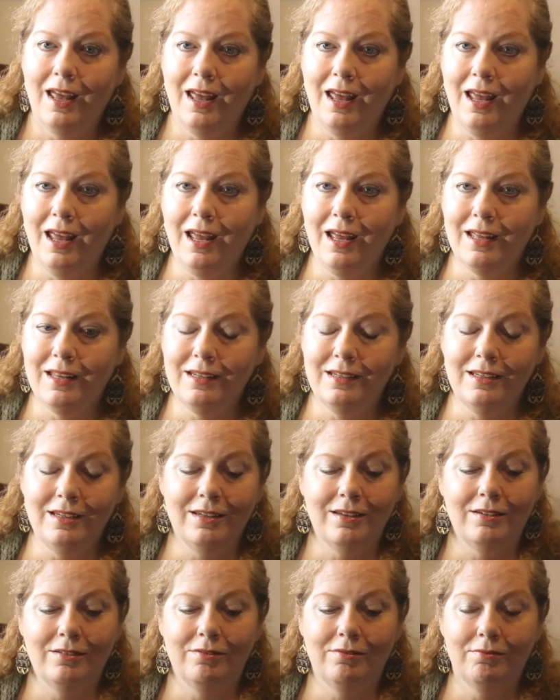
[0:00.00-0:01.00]
And
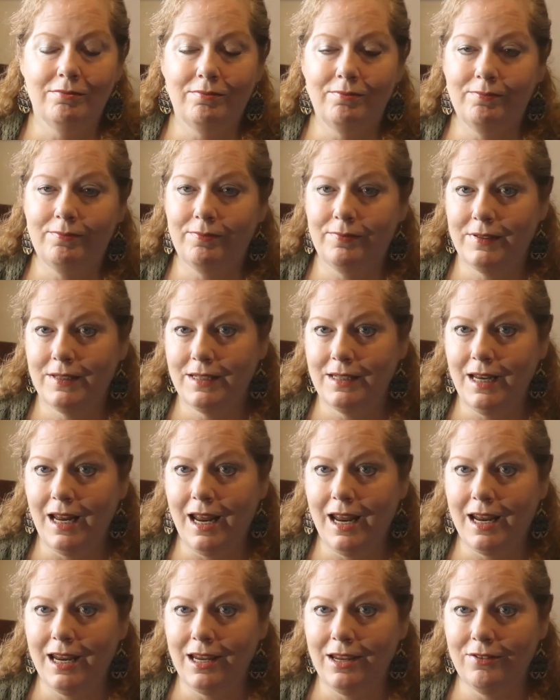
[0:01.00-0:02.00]

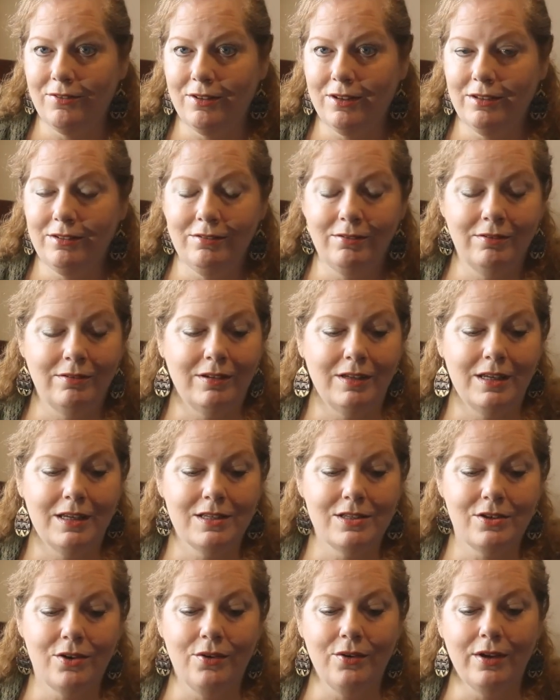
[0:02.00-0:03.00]
today even,
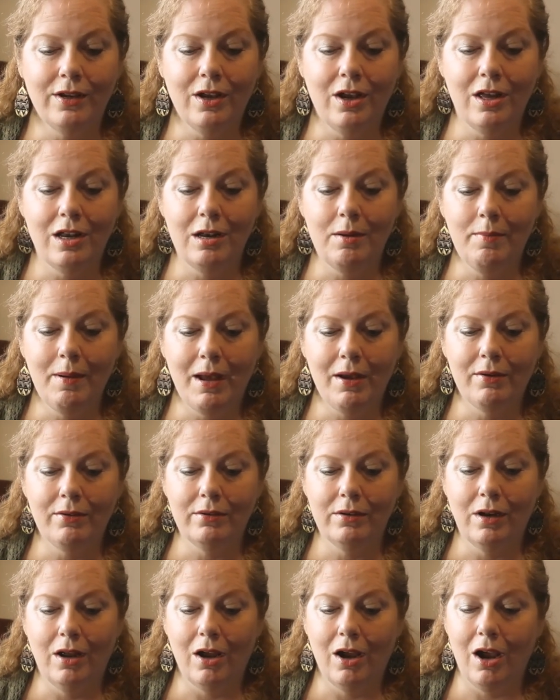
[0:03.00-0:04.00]
he's going on about
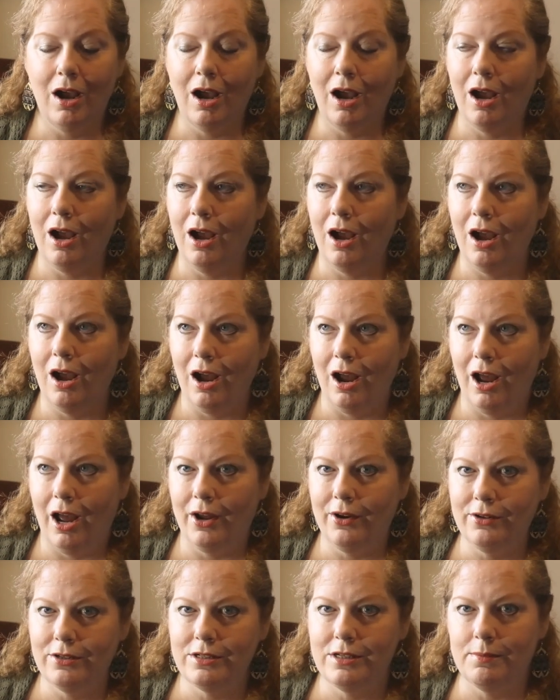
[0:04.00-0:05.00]

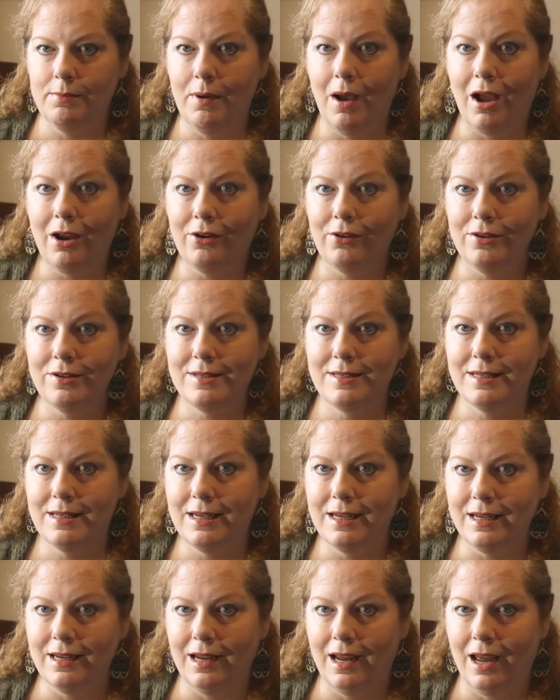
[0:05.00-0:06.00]
our
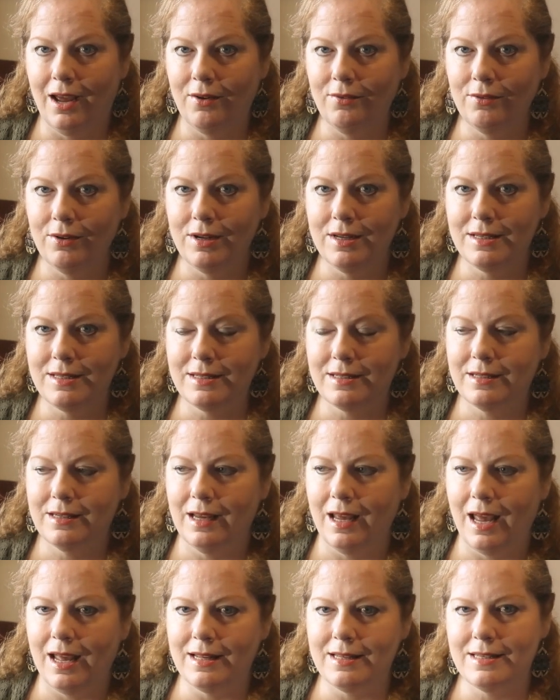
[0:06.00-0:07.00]
democracy at risk,
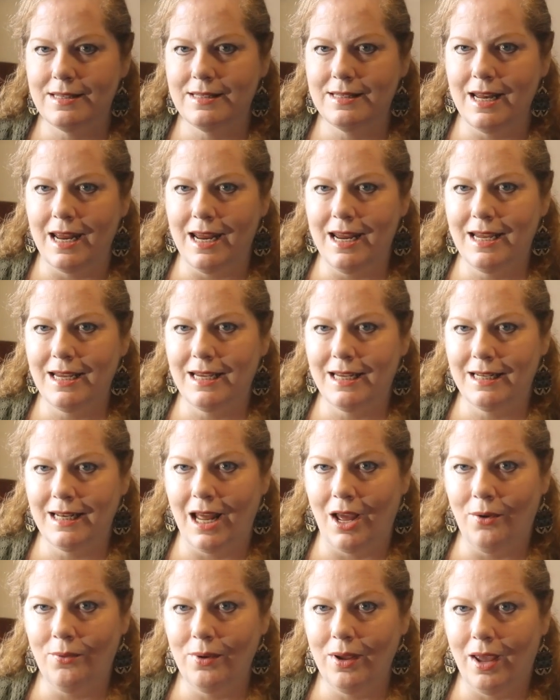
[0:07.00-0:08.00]
at stake, and
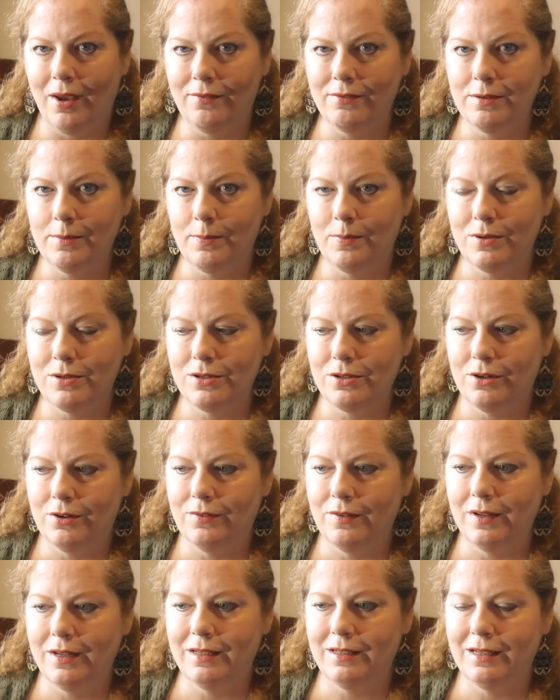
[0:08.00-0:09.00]
how we have to
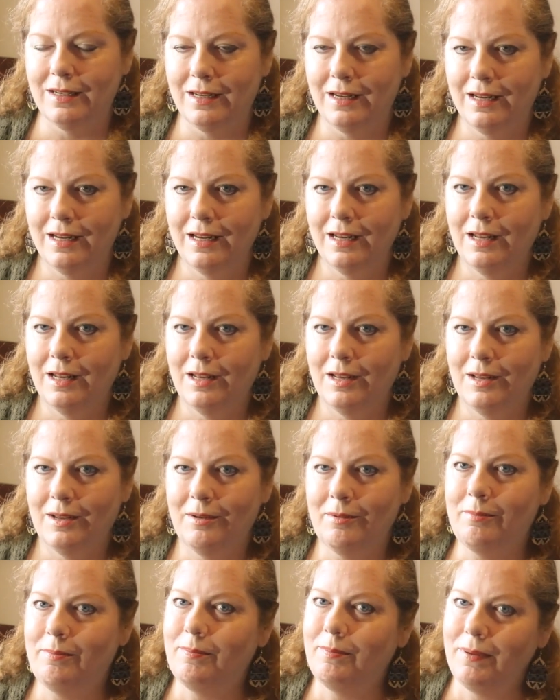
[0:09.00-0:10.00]
preserve it.
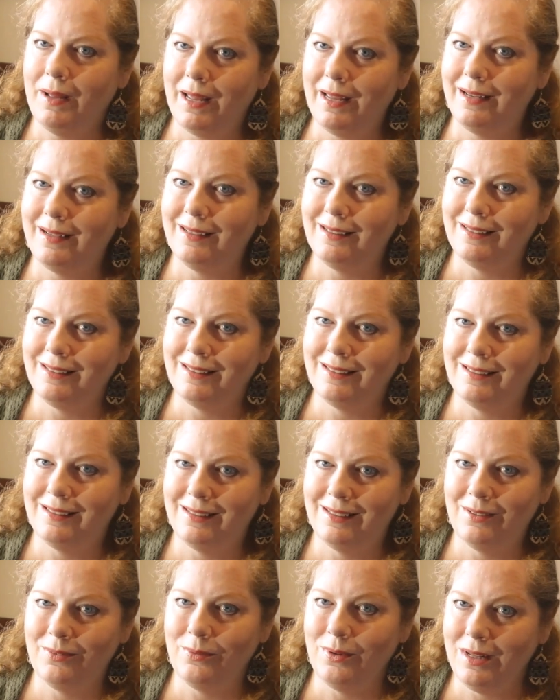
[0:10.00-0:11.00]
But
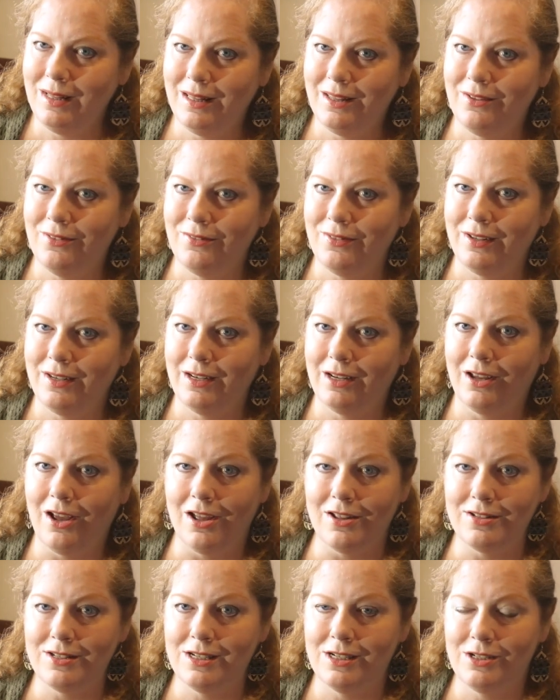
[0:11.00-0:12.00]
we live in a
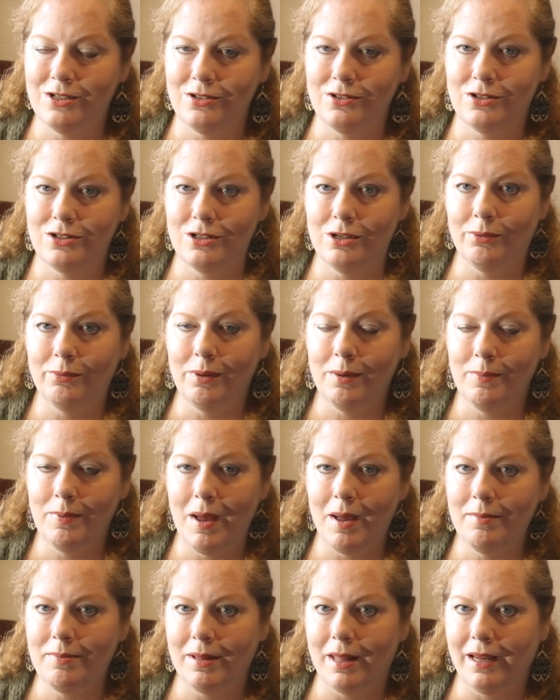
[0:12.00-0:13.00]
constitutional
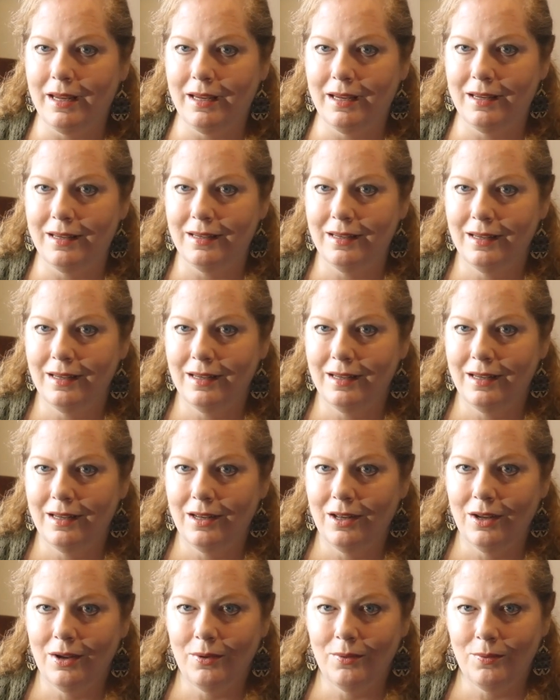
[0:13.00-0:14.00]
republic.
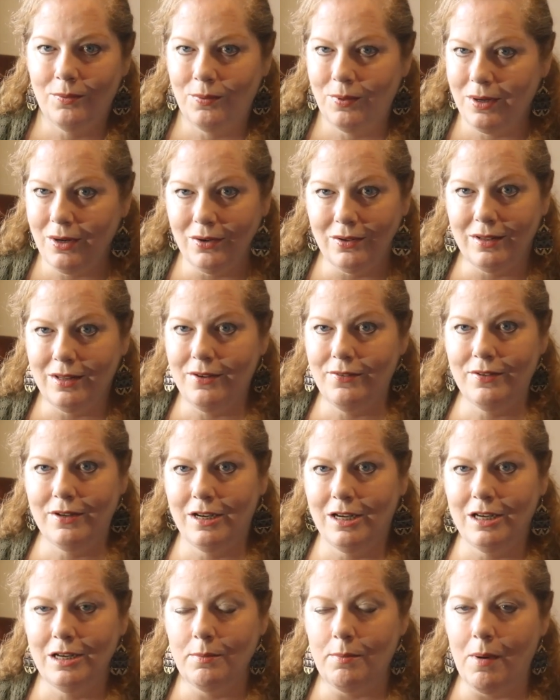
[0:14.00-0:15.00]
We don't live in
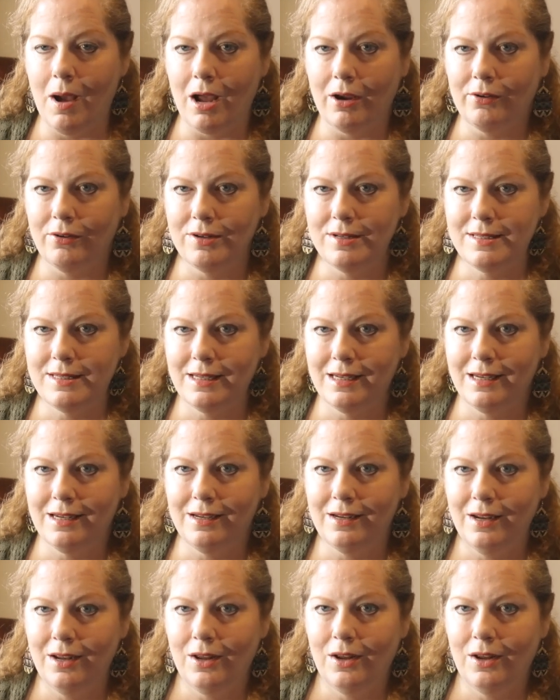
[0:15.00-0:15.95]
a democracy.